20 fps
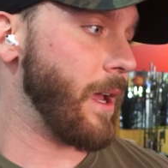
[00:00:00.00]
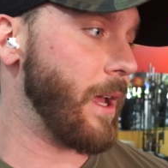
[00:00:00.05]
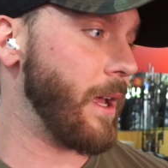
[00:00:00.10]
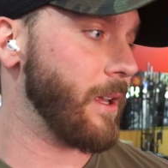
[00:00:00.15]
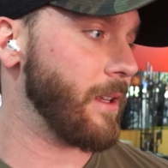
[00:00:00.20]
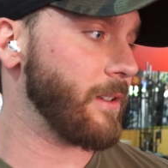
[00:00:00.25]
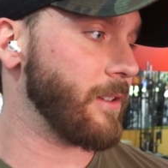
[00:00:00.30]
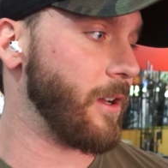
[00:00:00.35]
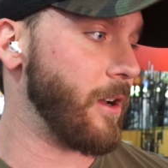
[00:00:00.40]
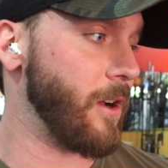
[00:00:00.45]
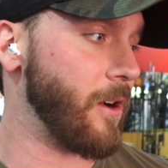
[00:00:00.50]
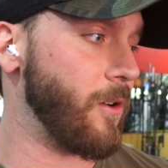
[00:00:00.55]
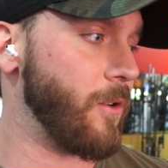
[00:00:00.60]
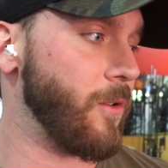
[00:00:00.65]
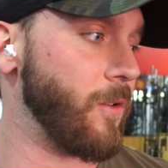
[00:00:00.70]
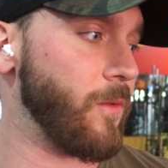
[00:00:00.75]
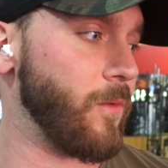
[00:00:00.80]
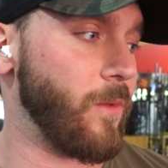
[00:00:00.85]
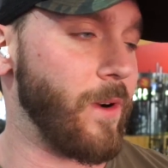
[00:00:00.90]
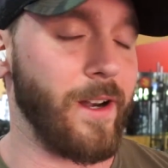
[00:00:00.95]
so
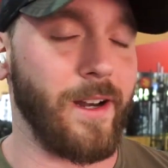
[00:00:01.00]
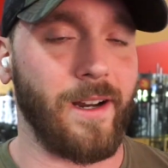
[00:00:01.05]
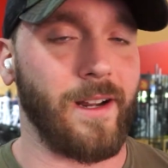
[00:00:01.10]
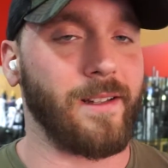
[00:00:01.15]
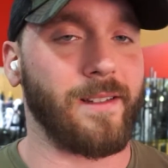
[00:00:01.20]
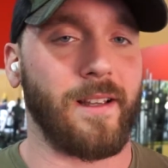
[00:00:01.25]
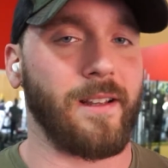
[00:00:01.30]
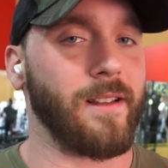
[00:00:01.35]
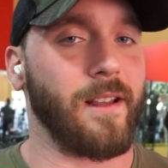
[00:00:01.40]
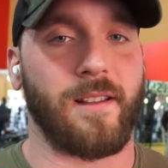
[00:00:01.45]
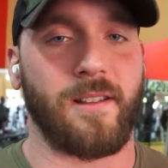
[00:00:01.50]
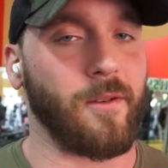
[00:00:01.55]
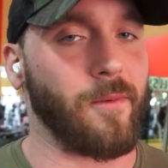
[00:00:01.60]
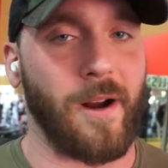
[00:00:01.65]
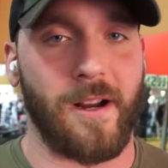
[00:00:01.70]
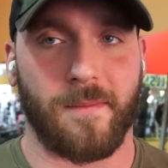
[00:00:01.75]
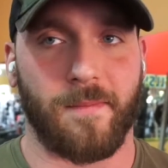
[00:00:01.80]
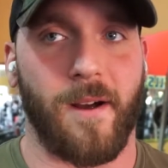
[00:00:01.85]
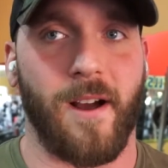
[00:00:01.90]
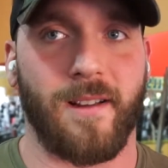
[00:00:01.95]
what it is, it's a
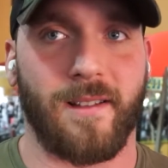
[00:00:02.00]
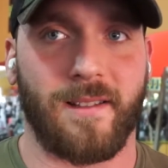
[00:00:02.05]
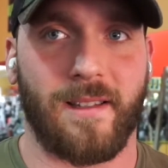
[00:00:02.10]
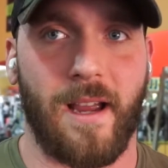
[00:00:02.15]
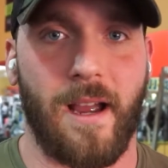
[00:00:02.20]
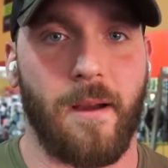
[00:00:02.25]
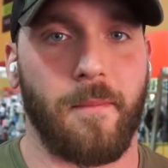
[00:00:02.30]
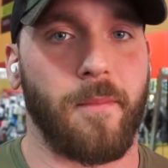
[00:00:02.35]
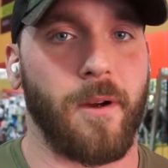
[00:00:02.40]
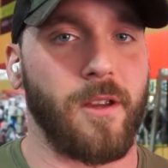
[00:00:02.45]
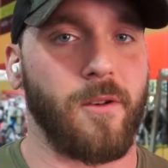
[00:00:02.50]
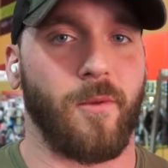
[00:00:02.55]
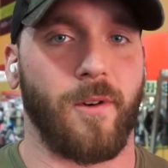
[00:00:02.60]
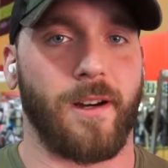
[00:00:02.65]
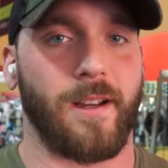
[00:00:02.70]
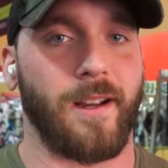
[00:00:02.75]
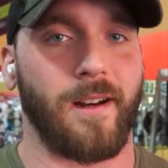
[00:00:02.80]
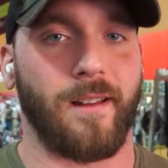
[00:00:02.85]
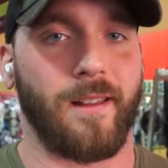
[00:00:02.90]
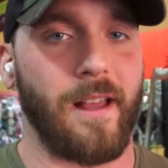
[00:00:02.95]
rest pause set, but you want to
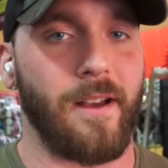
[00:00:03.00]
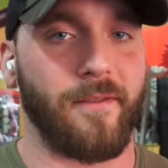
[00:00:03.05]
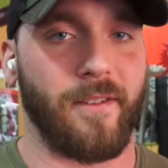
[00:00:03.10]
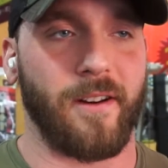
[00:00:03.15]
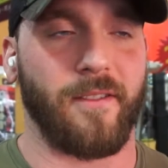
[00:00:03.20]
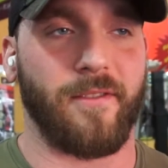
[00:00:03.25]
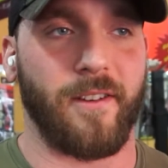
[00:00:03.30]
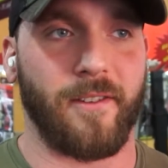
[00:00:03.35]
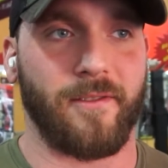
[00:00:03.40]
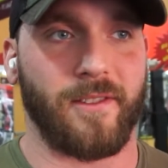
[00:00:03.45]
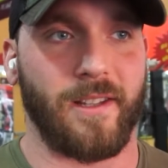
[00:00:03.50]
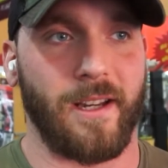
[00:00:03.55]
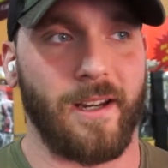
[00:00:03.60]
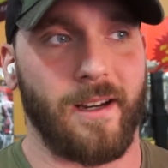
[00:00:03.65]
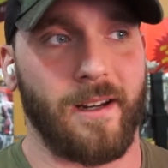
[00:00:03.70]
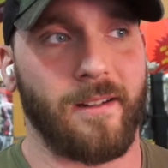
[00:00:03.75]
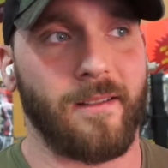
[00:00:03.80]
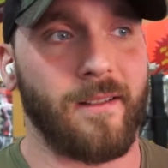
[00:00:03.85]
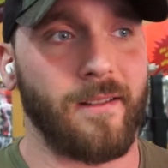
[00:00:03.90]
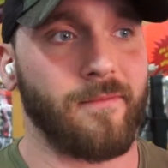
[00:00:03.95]
get 11 to
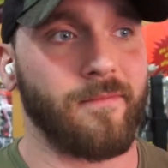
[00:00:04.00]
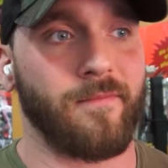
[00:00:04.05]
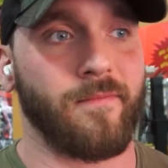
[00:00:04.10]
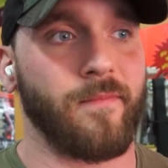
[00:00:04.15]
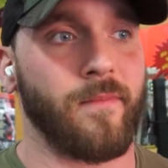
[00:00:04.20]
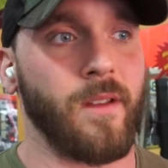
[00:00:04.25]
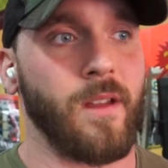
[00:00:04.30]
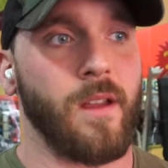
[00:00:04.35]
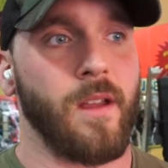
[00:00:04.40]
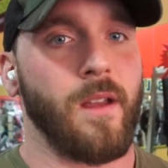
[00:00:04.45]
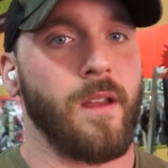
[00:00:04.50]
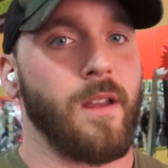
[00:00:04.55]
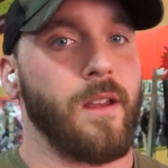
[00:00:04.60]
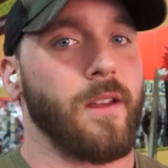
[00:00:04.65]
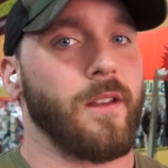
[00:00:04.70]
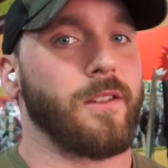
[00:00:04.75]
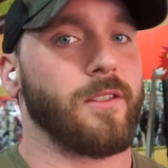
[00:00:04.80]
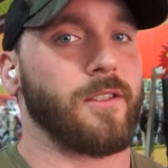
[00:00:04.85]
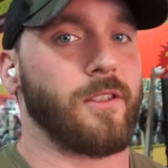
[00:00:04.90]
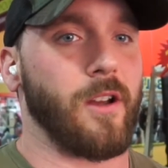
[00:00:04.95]
15.
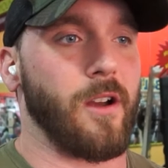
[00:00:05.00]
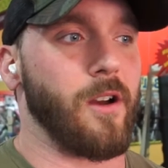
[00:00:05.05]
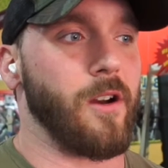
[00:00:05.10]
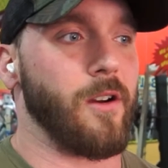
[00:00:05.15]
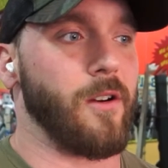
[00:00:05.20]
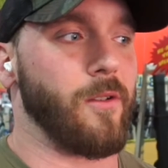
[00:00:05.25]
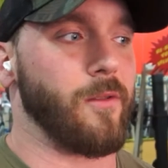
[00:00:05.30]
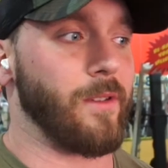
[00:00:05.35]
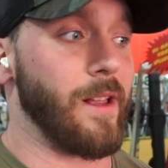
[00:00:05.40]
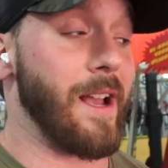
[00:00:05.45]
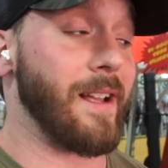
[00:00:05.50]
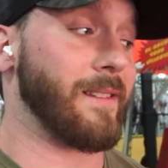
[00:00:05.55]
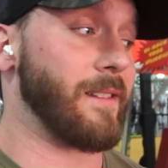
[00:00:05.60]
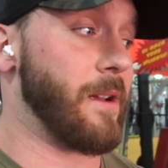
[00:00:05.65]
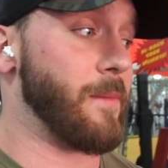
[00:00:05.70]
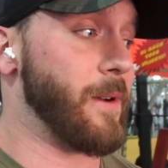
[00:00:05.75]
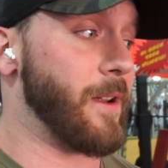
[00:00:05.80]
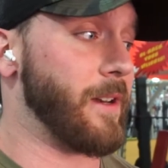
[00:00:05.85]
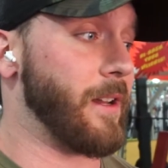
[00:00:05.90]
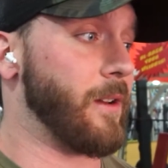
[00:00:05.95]
So last
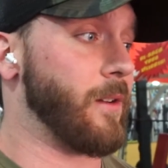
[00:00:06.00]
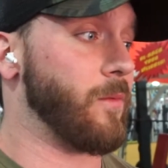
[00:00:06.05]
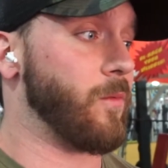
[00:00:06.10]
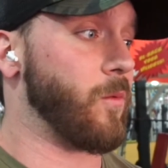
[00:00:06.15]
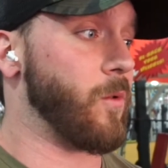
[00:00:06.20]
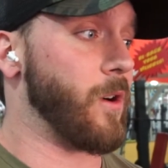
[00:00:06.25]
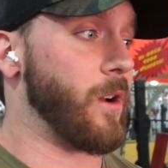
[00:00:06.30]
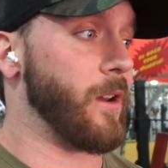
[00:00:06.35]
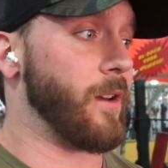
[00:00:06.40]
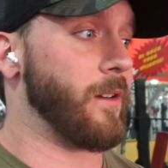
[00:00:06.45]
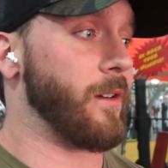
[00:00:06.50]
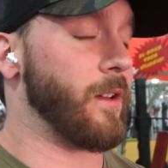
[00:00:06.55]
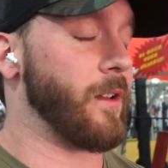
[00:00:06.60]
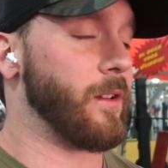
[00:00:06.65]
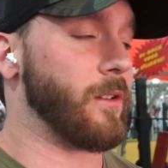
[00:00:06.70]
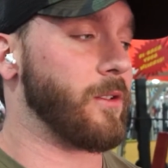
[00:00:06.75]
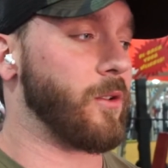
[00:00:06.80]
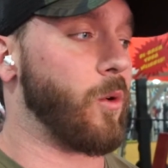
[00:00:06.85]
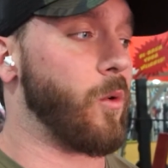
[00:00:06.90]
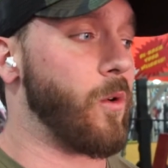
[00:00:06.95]
time I did
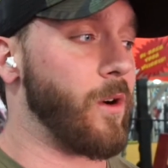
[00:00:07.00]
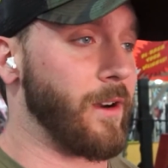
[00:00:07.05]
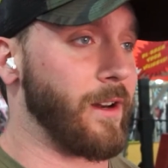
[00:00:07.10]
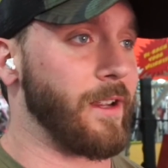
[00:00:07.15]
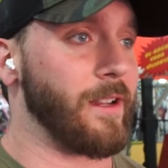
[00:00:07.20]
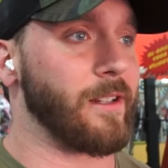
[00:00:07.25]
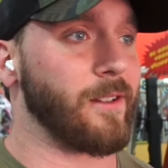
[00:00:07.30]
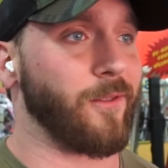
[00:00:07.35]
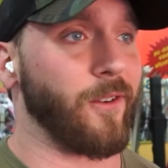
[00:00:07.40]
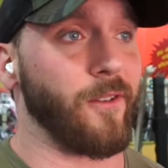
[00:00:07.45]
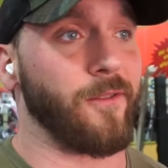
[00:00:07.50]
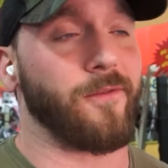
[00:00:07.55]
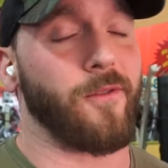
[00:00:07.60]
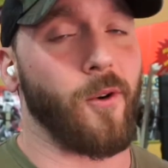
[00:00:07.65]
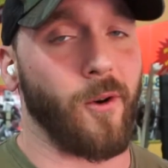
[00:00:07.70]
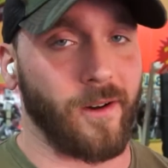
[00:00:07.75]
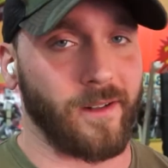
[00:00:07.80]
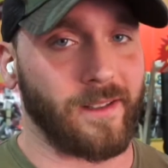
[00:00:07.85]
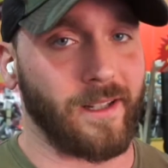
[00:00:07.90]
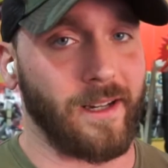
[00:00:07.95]
120s for
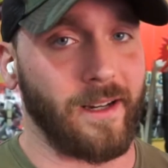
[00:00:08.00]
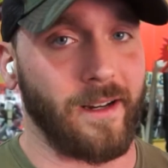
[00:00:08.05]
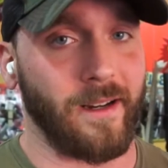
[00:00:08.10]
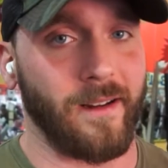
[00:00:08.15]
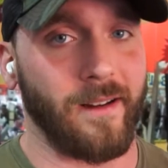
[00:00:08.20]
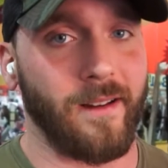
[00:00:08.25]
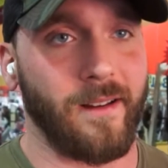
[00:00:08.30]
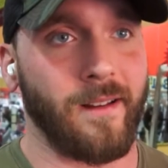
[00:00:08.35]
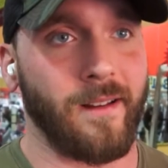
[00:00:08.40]
14.